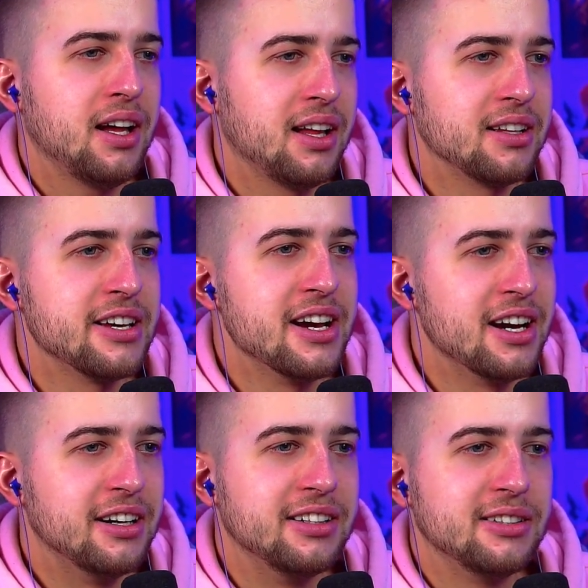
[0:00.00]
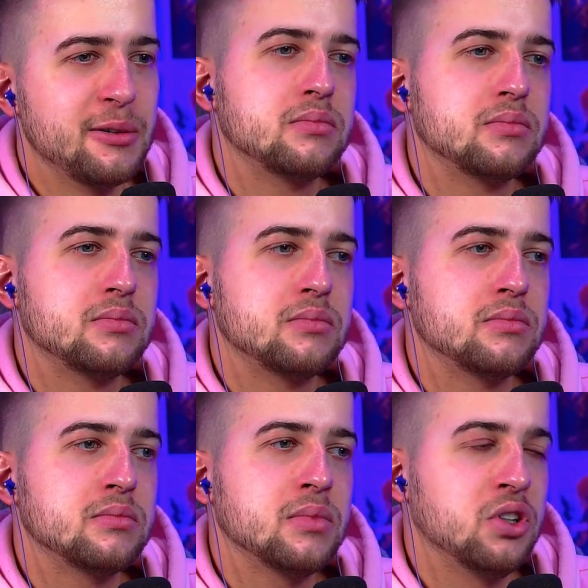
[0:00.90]
Hell yeah.
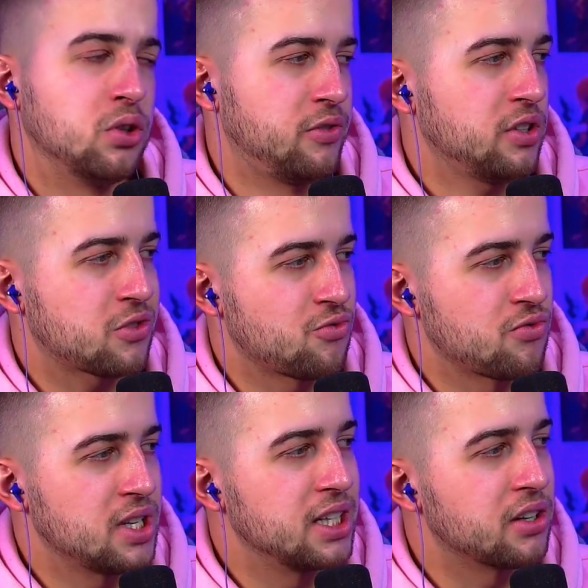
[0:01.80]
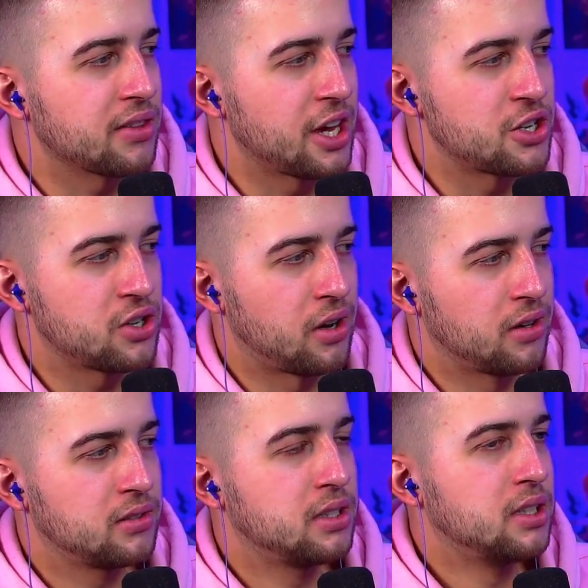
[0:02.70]
Luffy looks really good in that
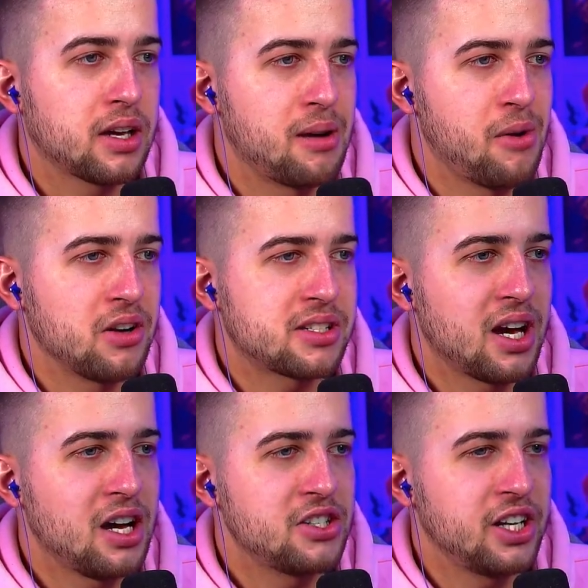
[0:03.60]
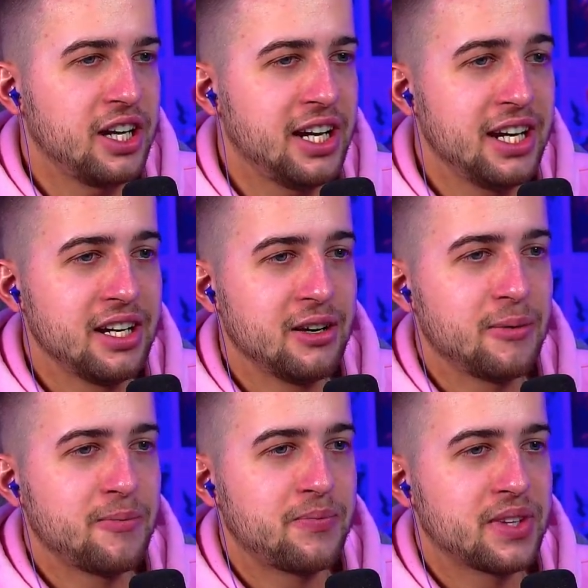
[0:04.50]
shot. Come on, Sanji!
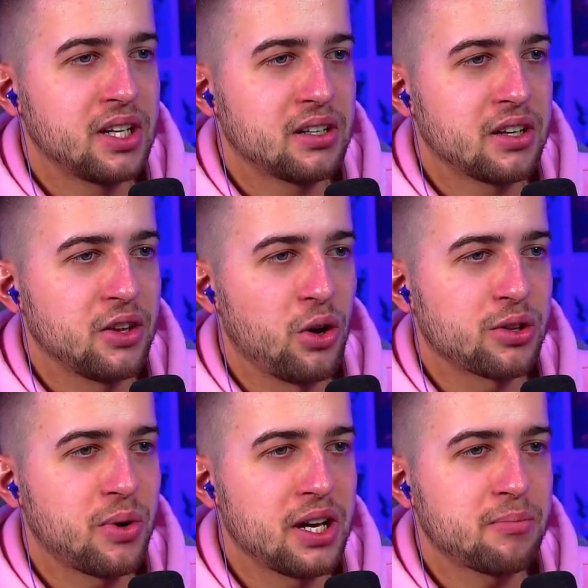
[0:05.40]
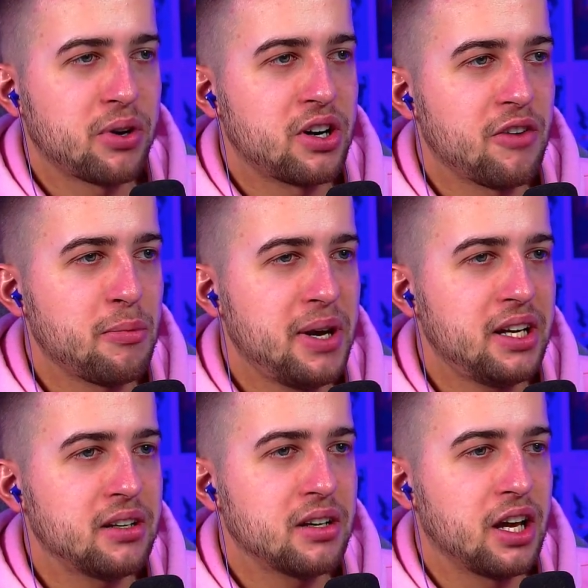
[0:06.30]
Did the earthquake put it off a
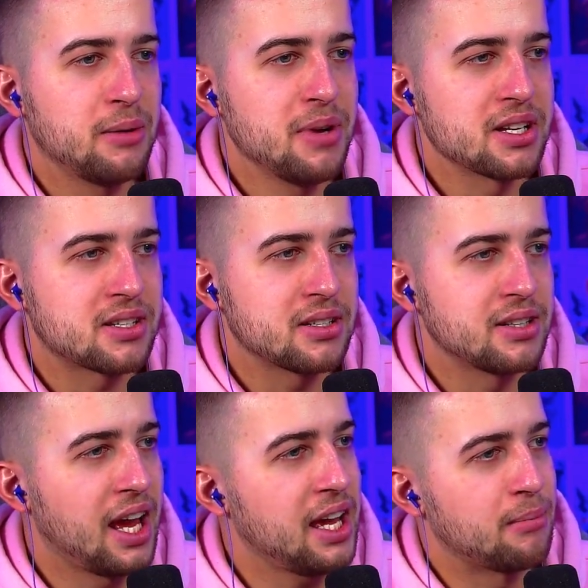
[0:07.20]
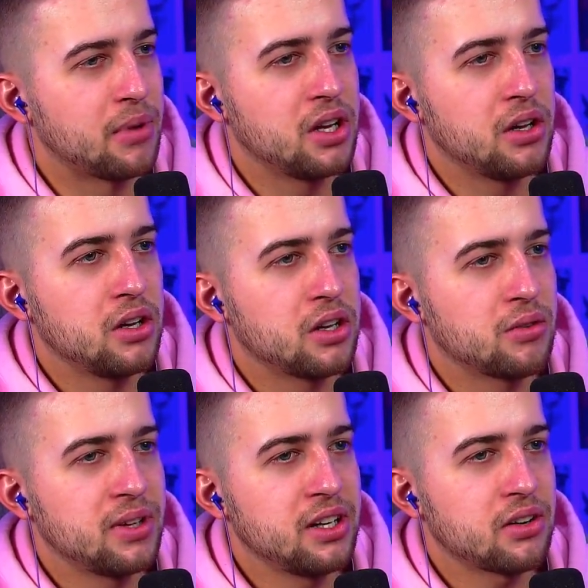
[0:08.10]
bit? He missed. Damn.
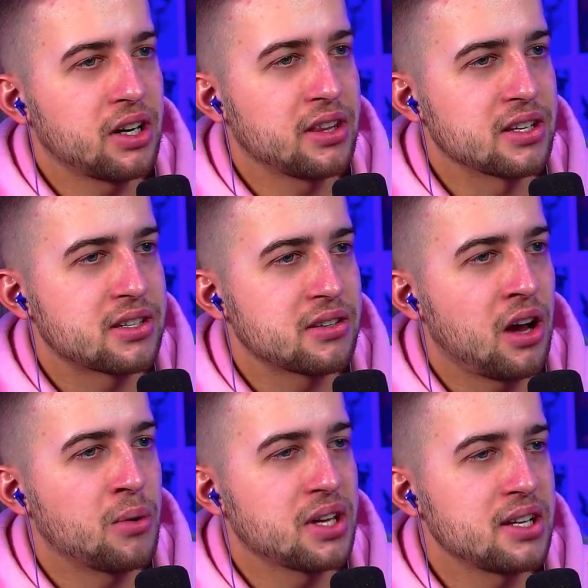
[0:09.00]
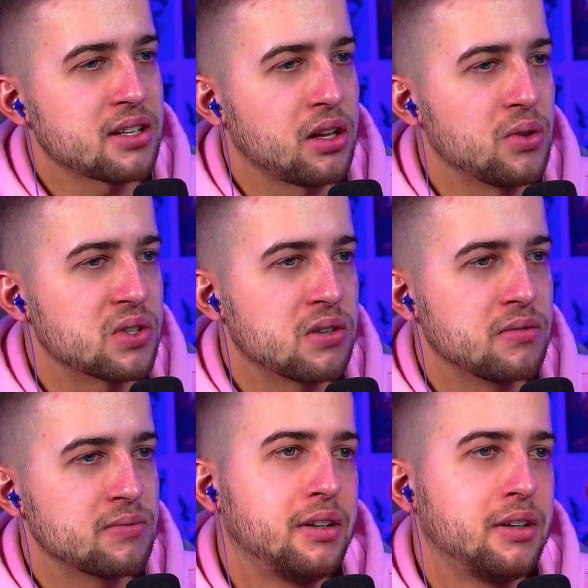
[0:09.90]
You're really not good at this. Oh, his eyes are closed.